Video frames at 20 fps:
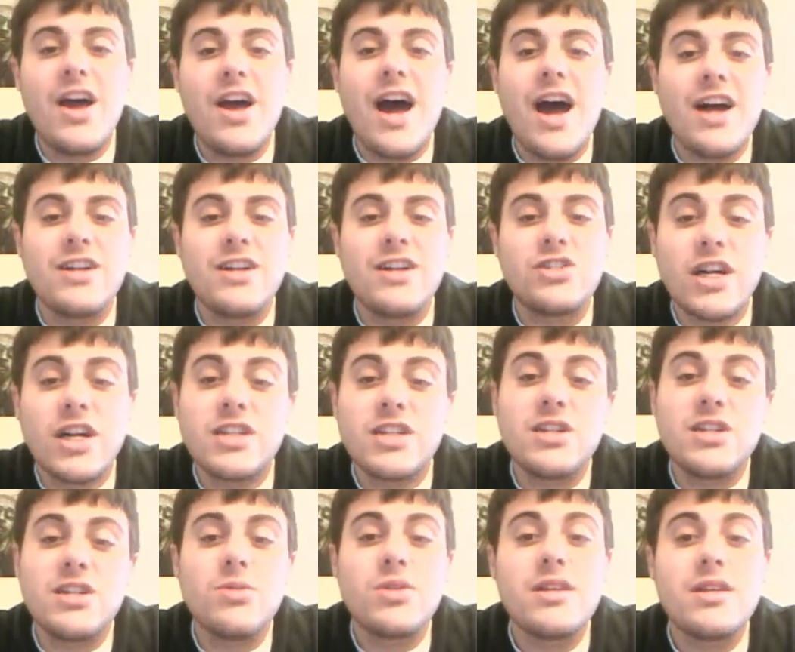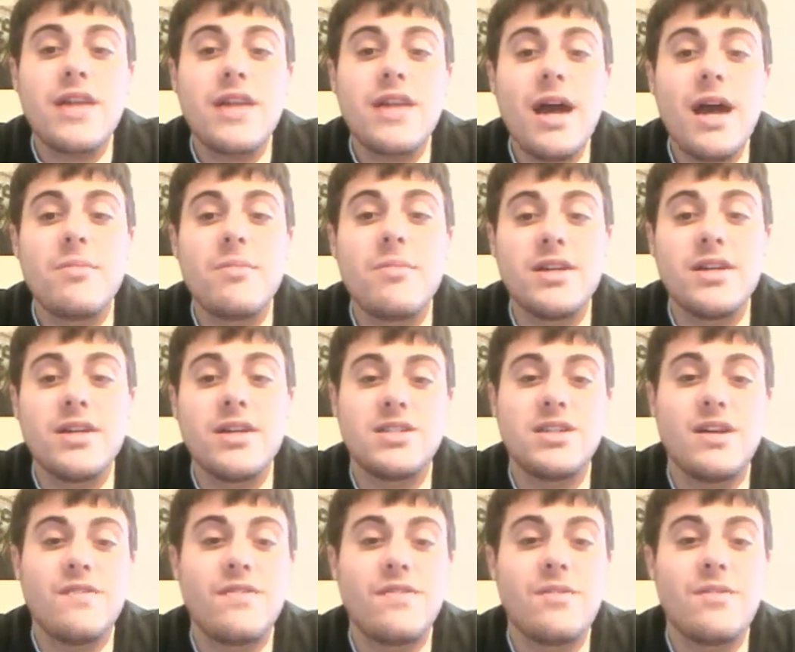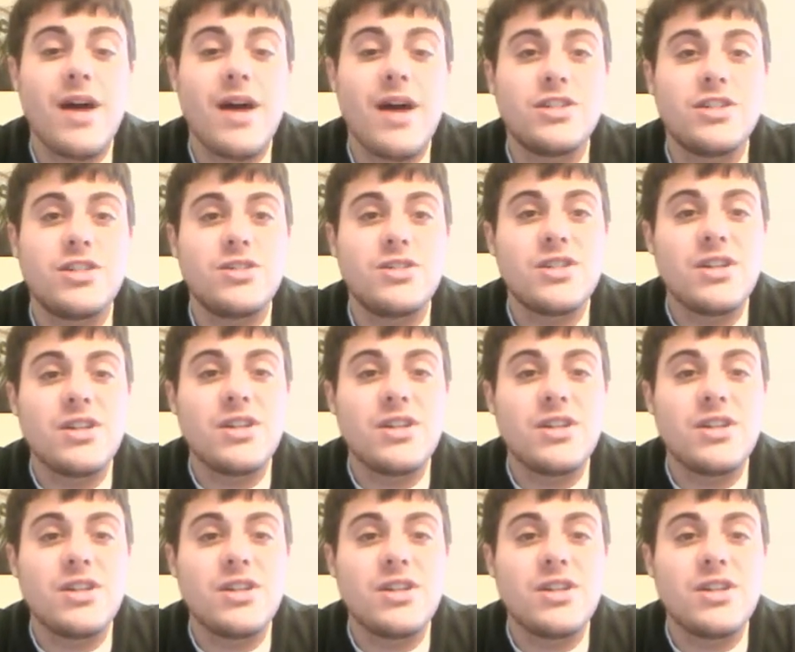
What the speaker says: and checks it in with the database to see if it matches.